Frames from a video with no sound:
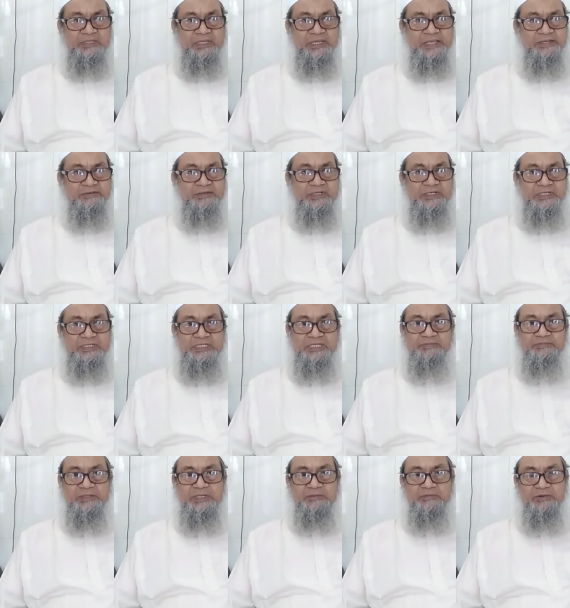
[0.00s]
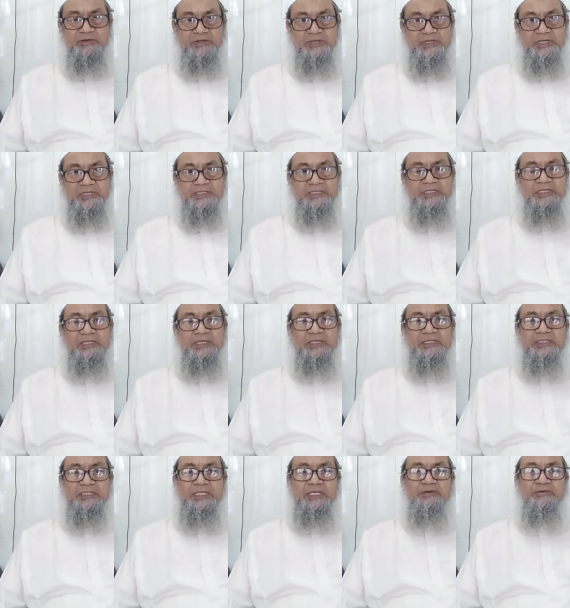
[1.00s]
angiotensin receptor blockers,
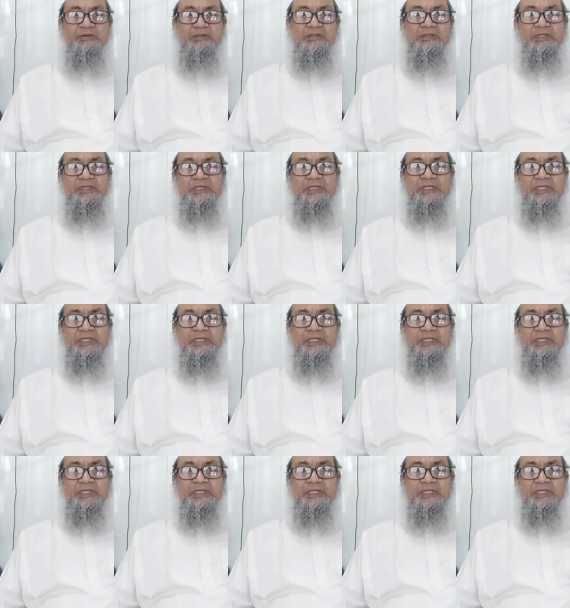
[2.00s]
they will